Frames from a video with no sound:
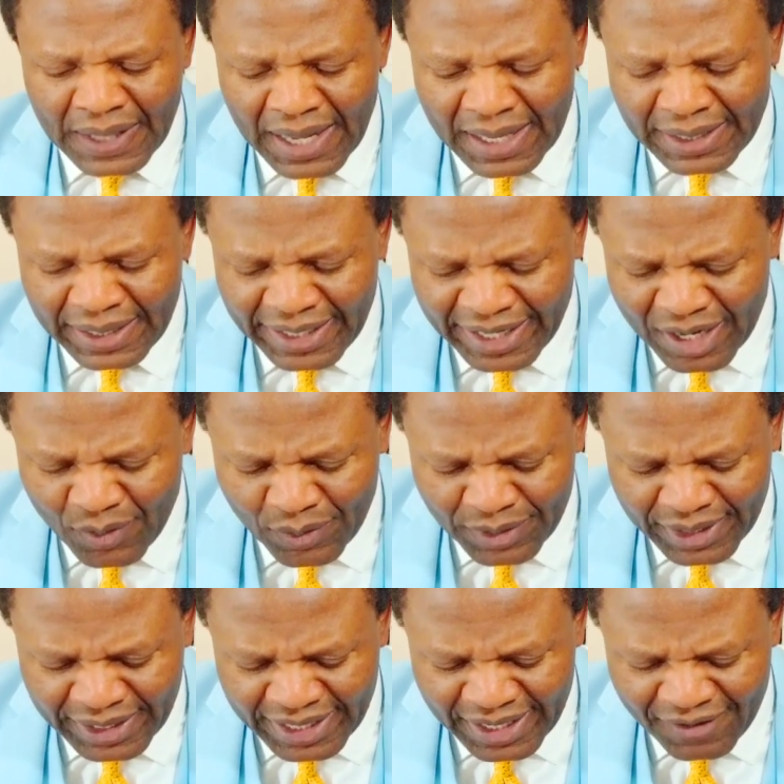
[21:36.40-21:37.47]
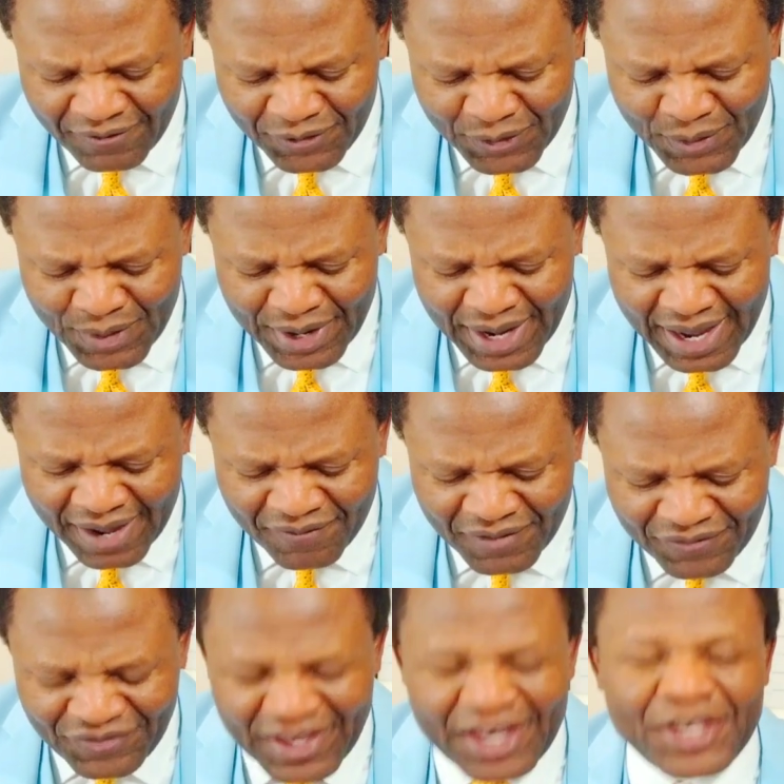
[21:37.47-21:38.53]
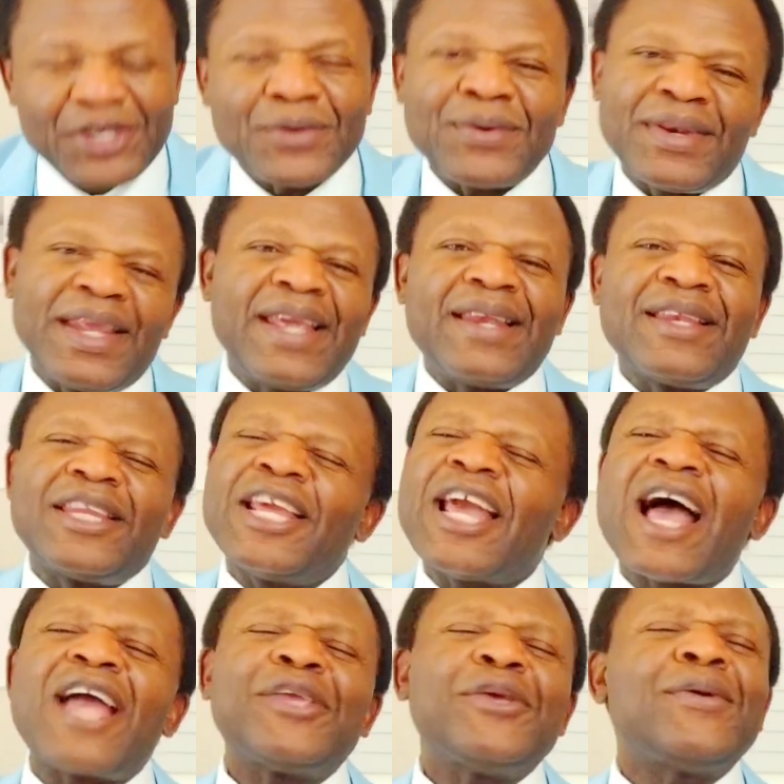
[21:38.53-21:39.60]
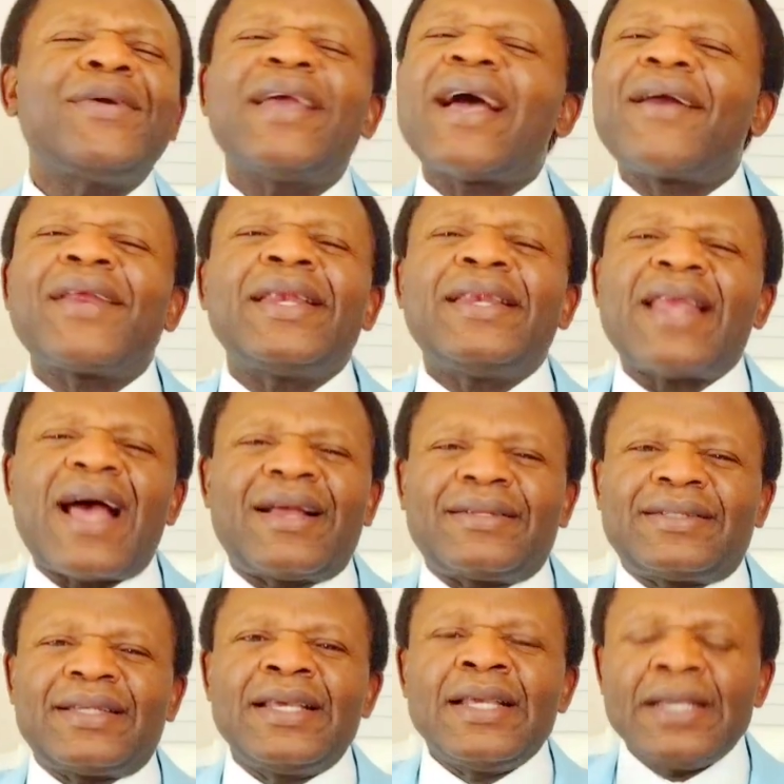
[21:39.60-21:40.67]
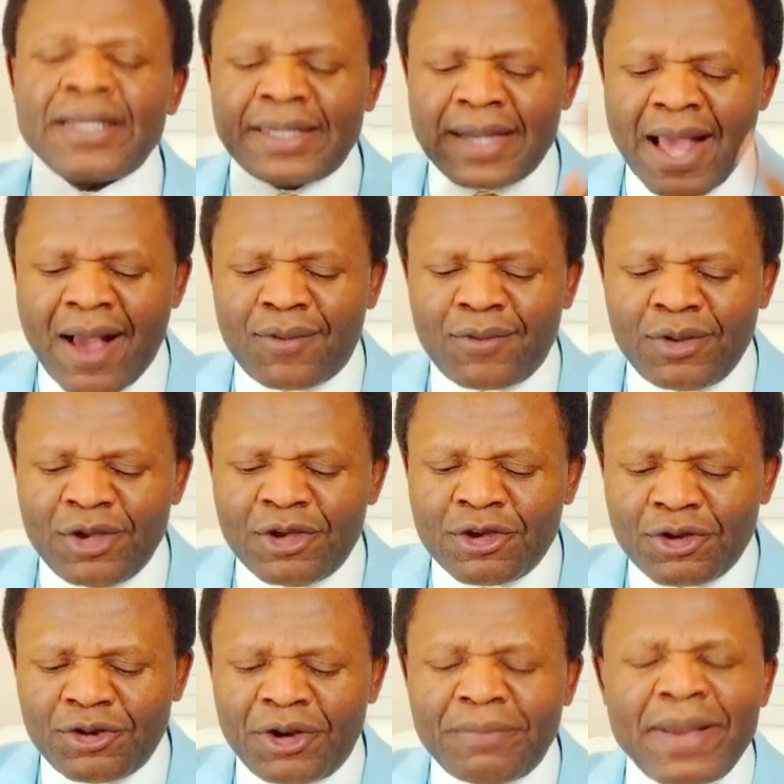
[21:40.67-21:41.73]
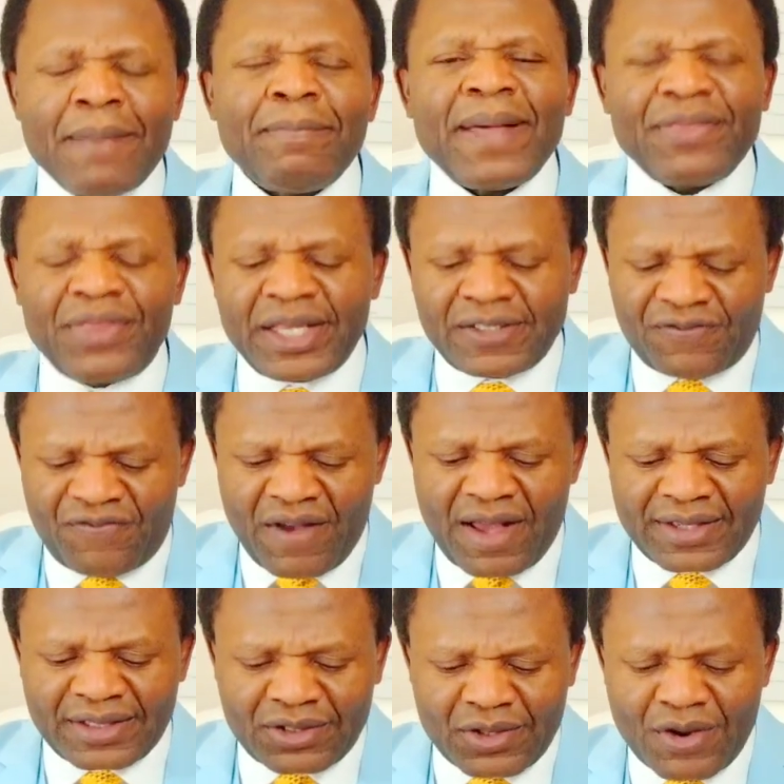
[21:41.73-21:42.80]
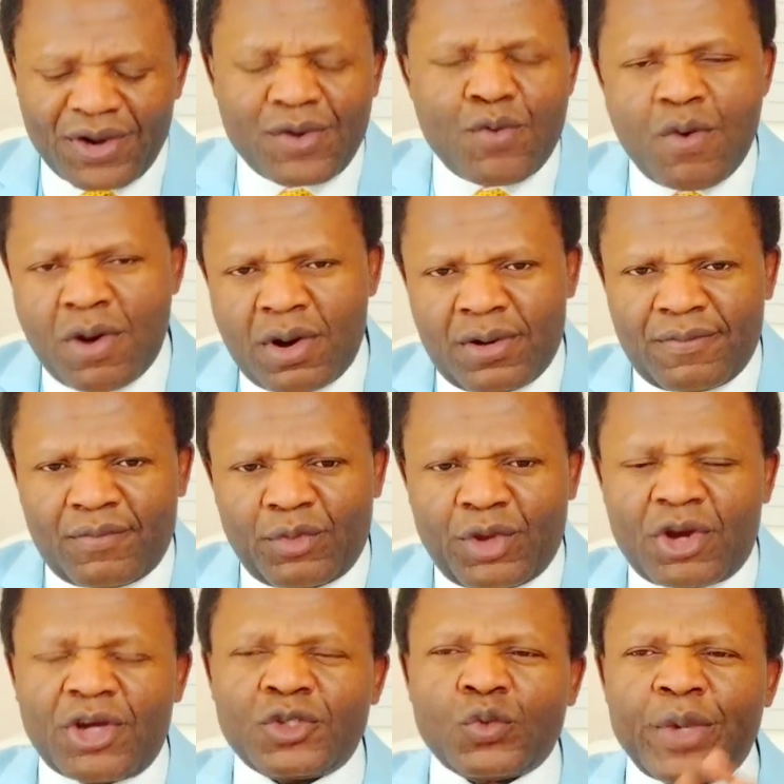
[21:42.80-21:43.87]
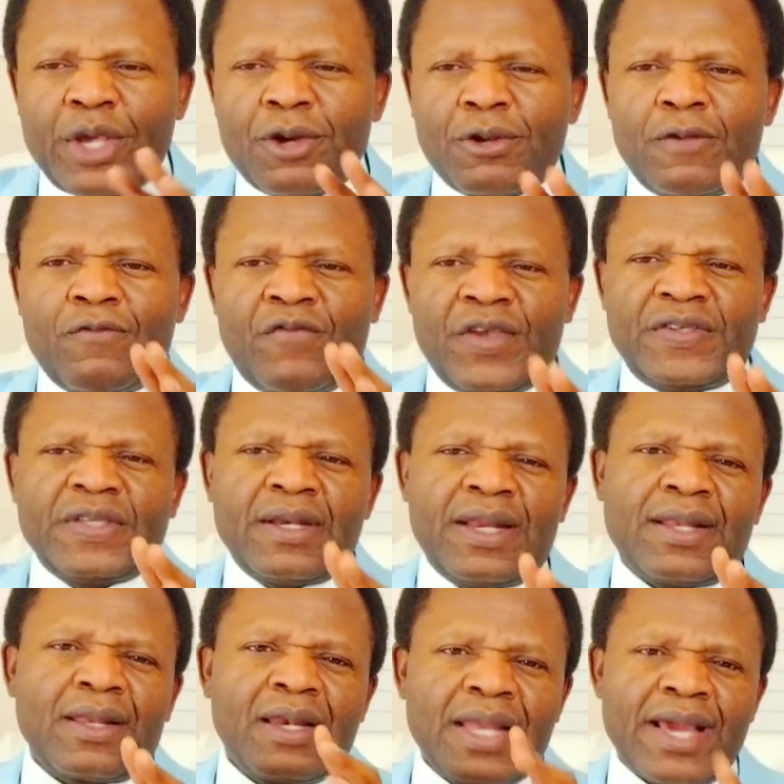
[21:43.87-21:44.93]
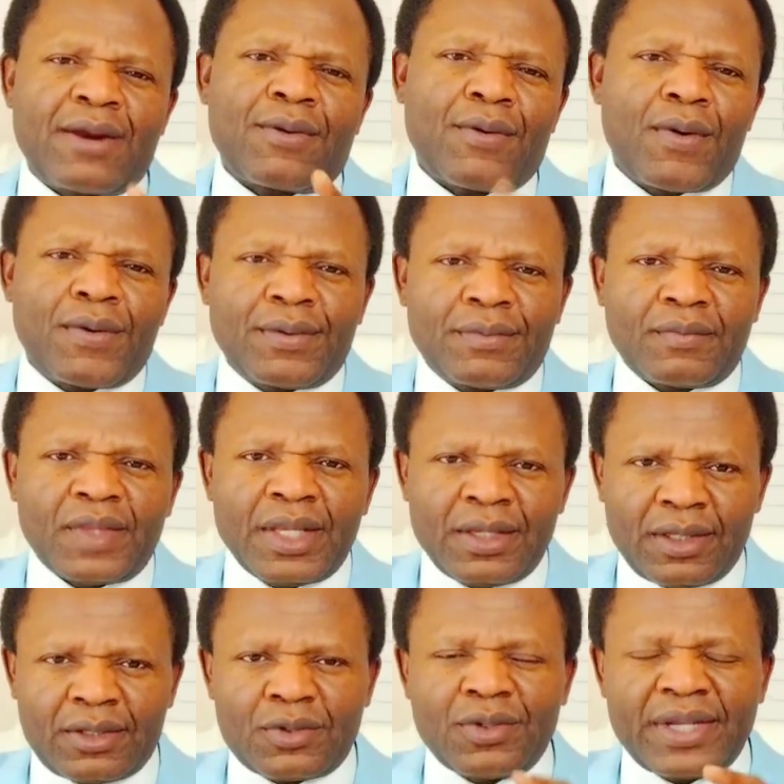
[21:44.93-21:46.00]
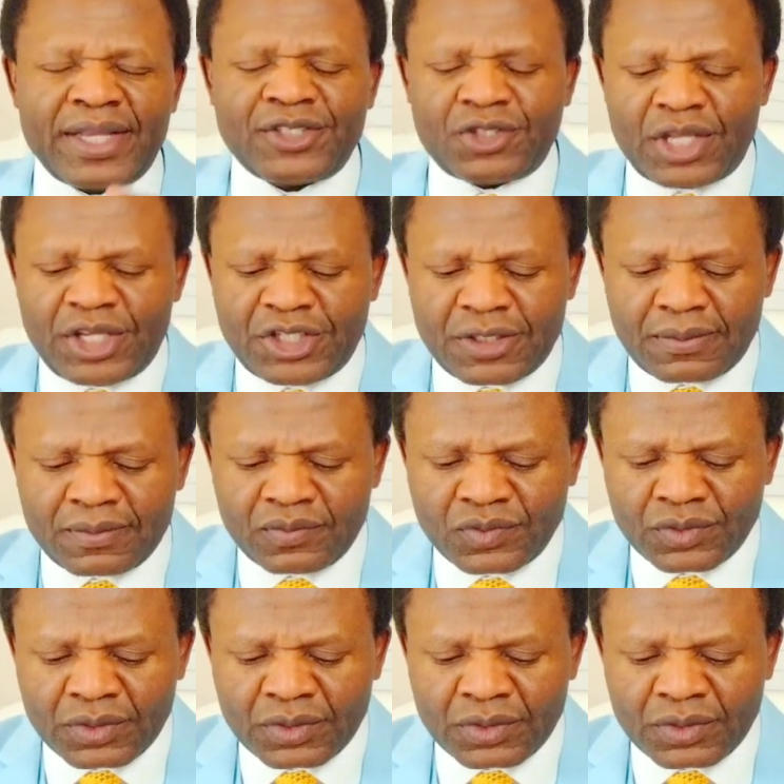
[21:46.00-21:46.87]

and he will give you everything you need. Are you hearing that? Now, remember this verse 31, because we're going to visit it later on in today's teaching.